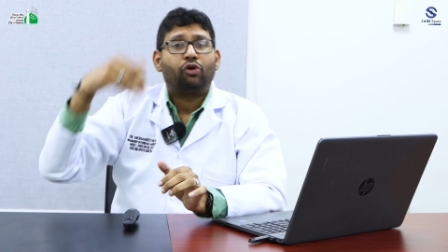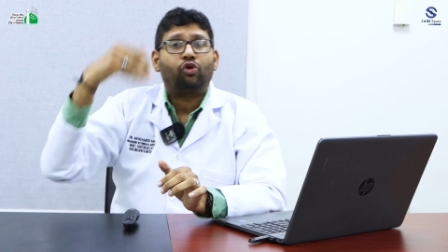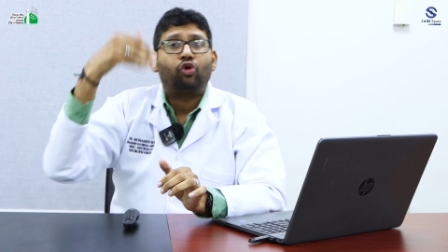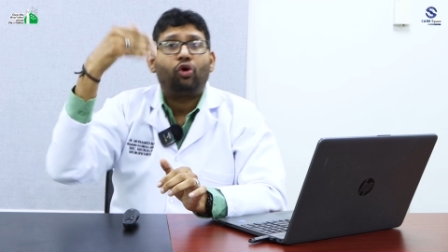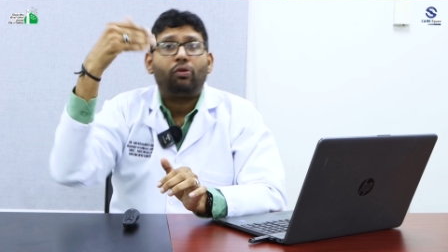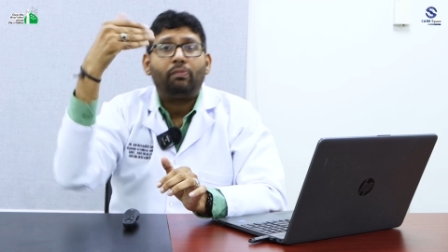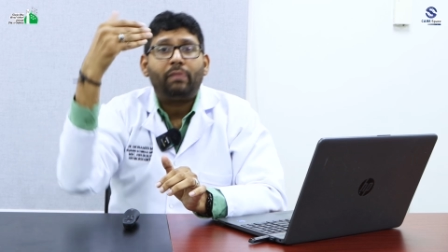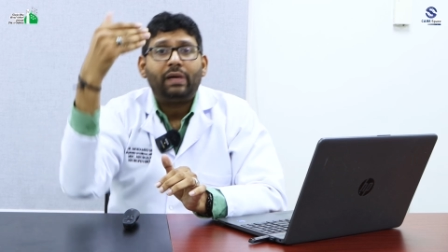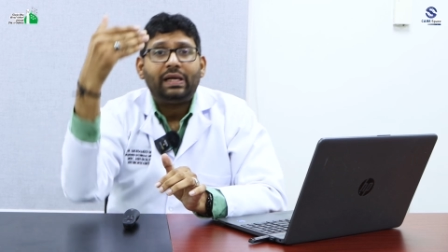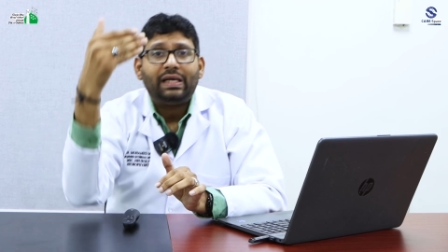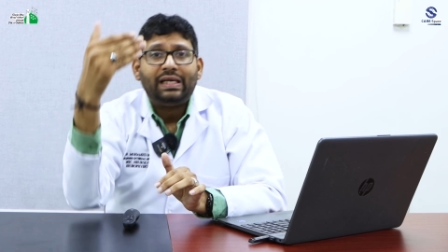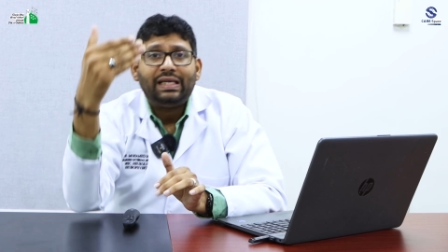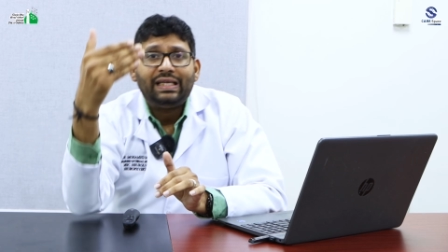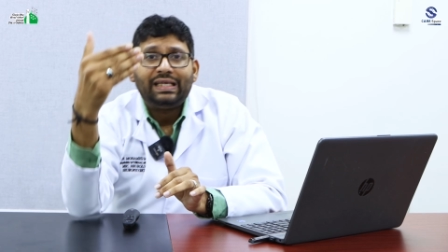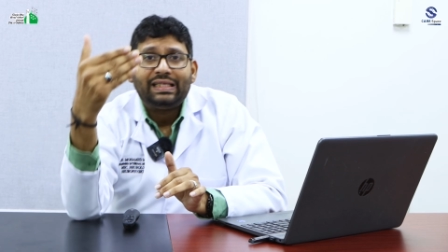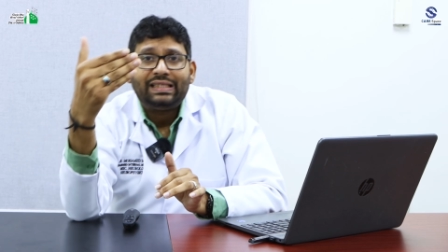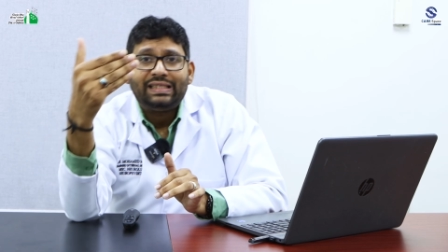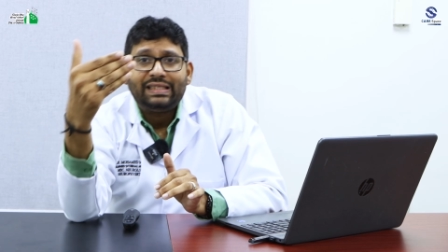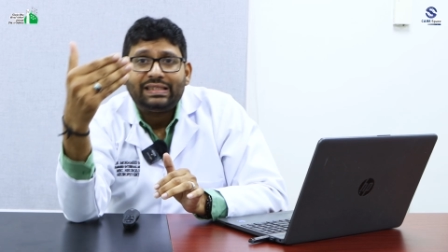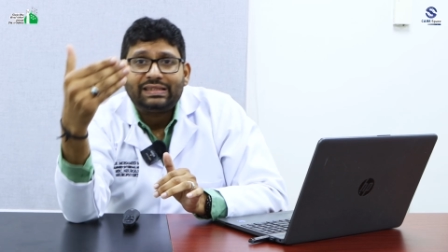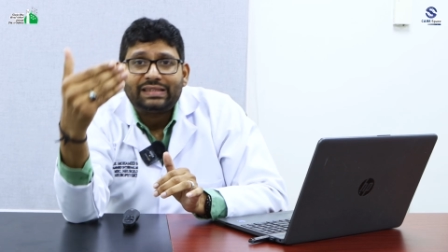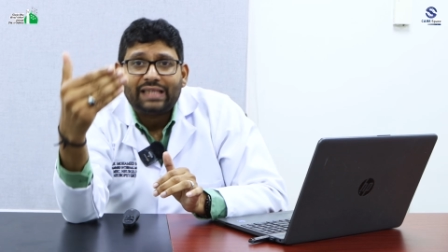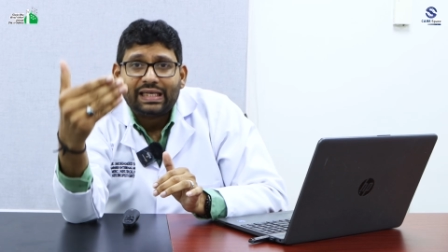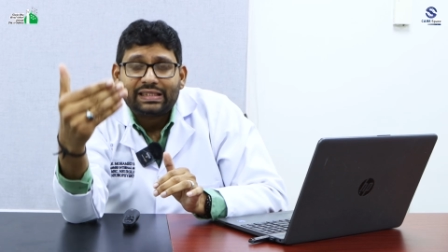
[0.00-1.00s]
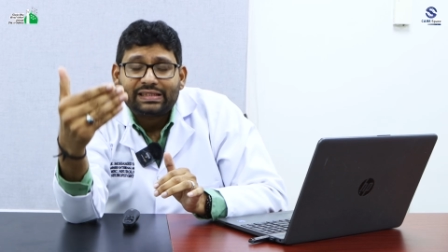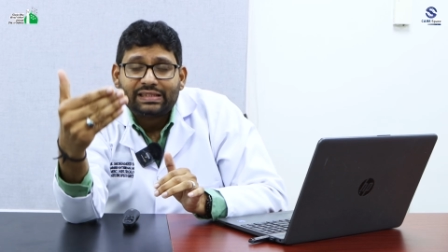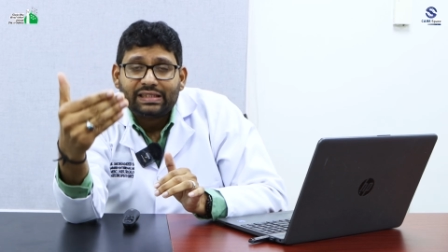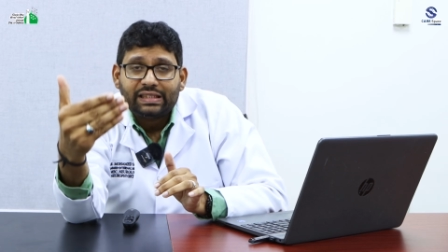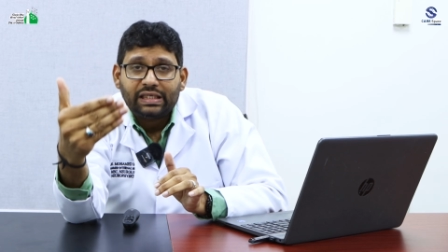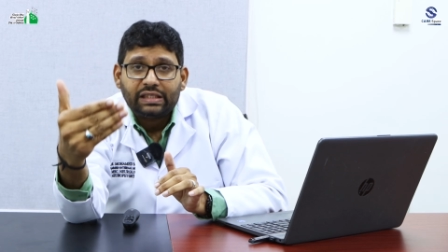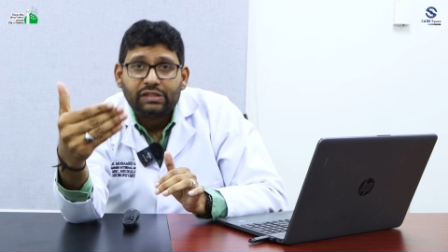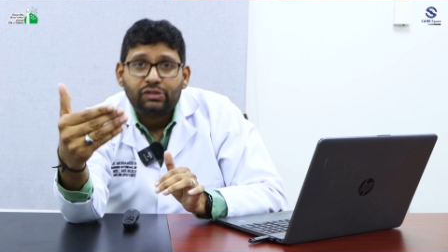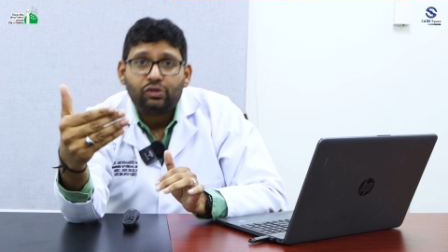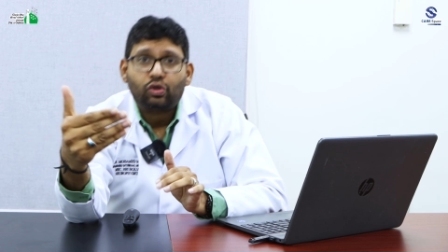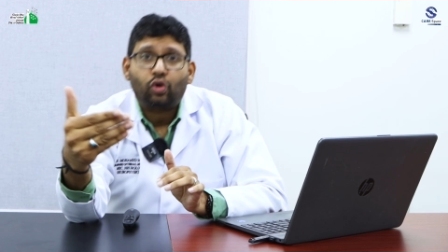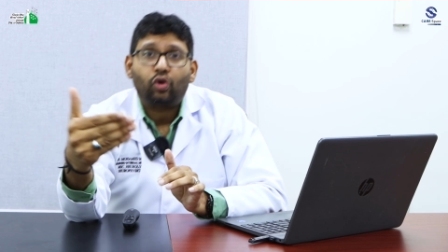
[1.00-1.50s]
Commonly, these
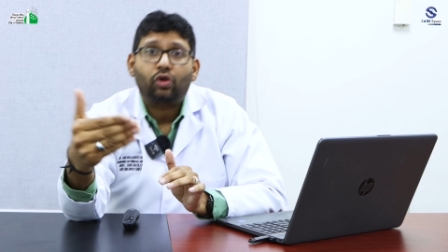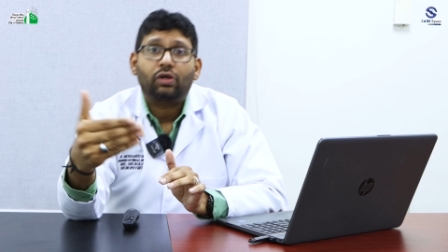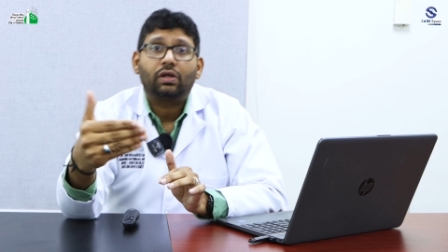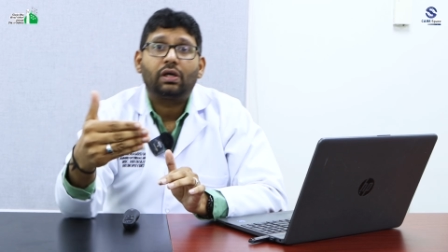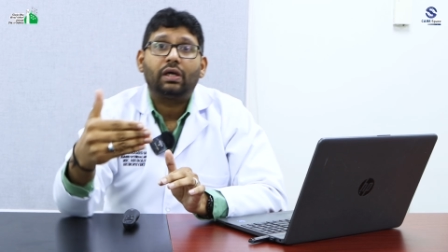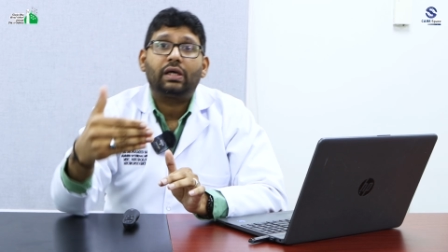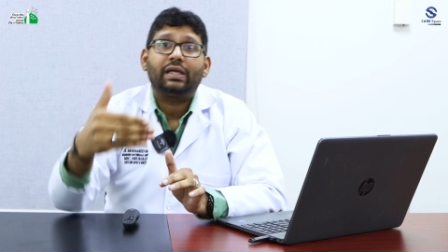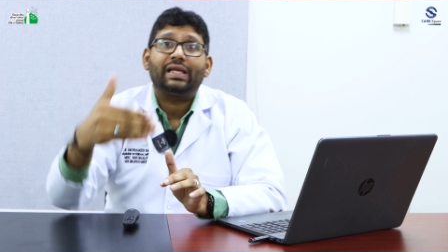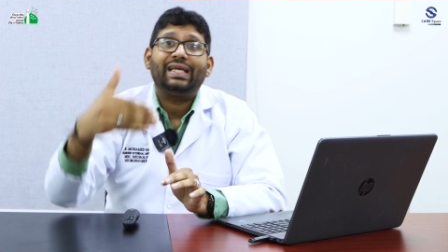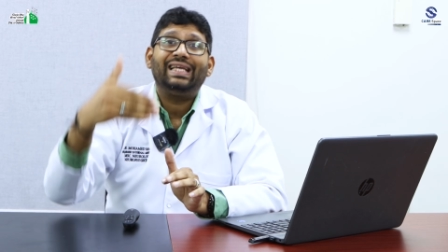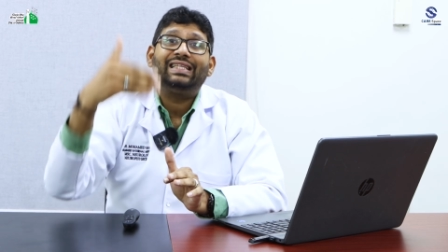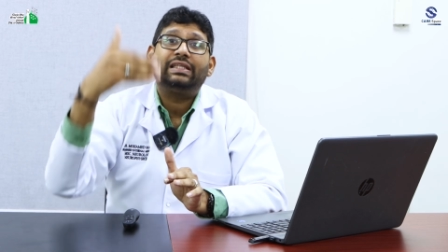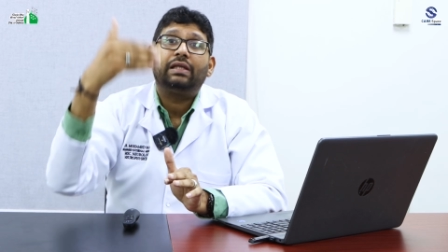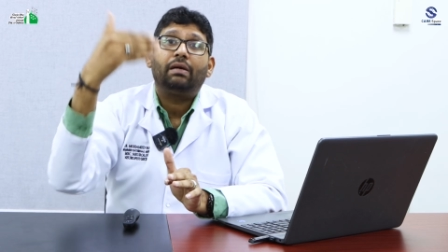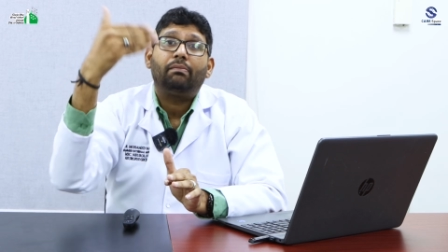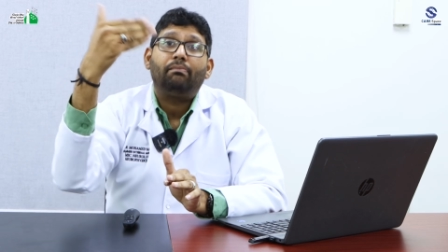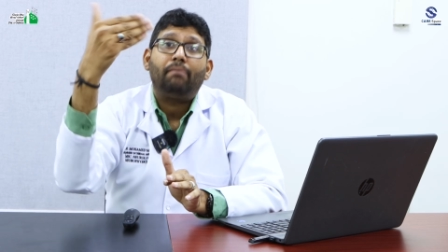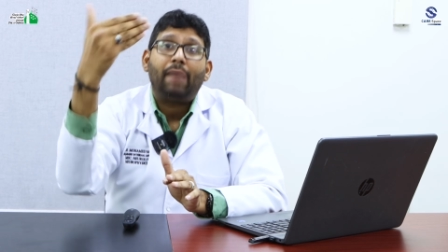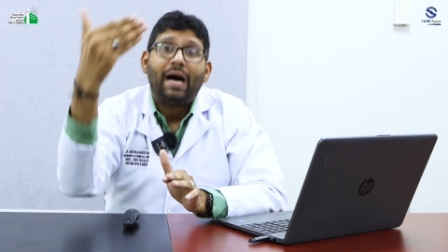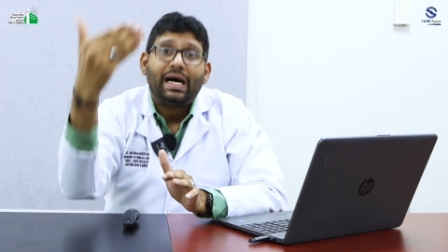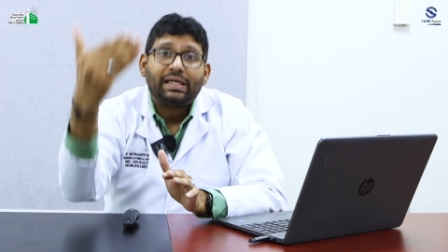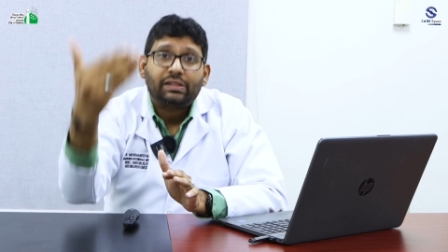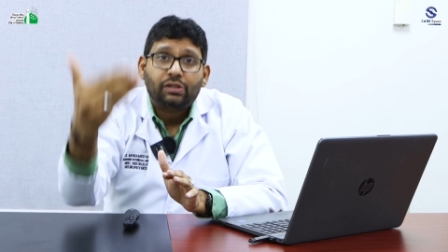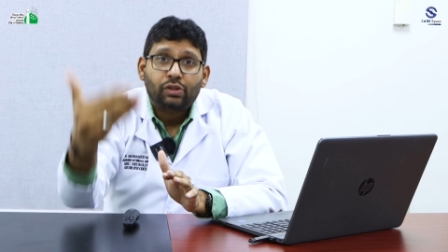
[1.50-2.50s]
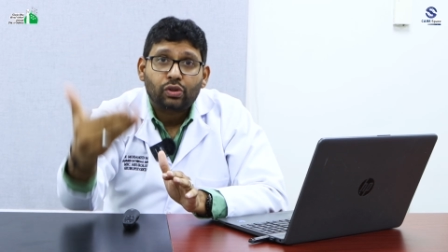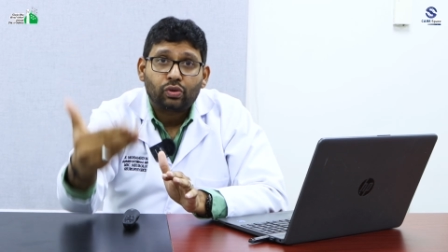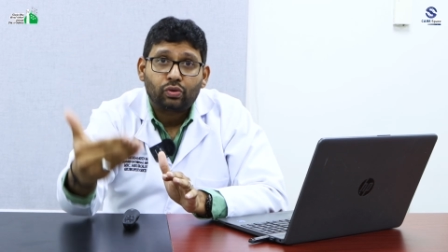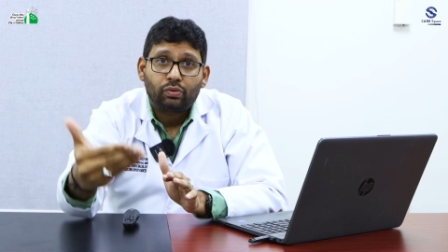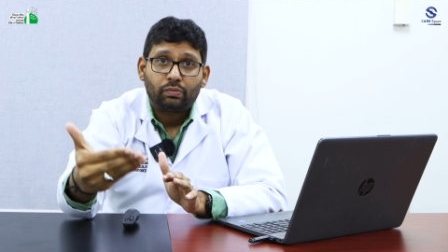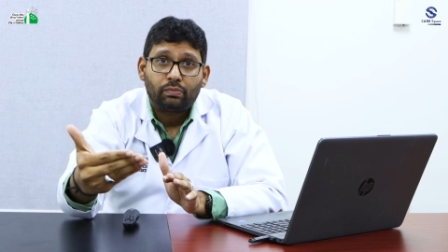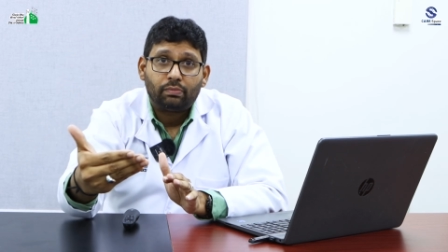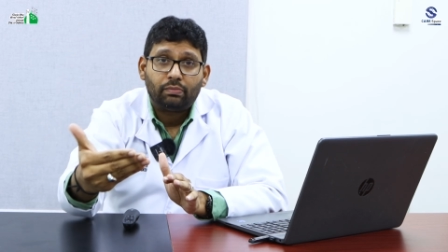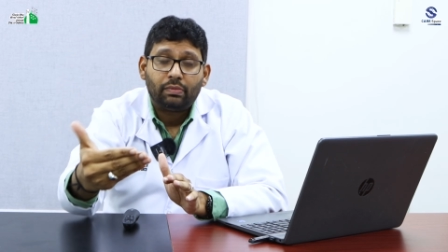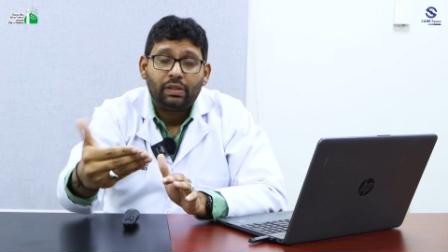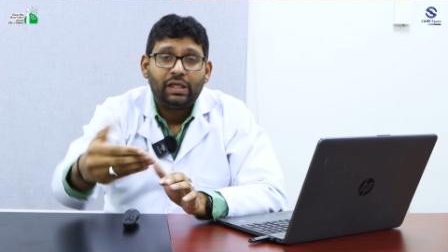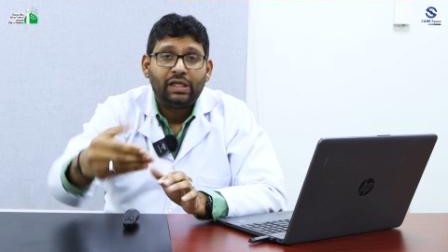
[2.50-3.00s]
accidents occur in the
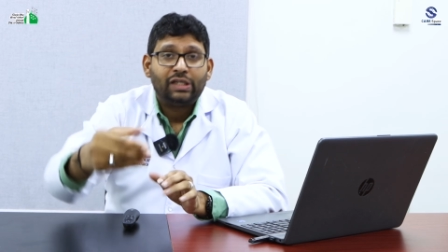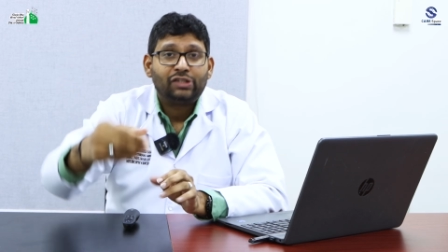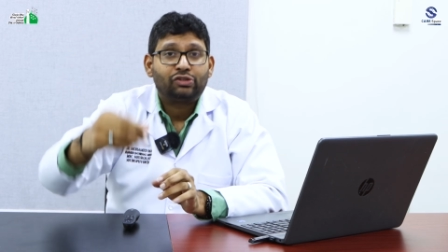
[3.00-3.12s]
bathroom.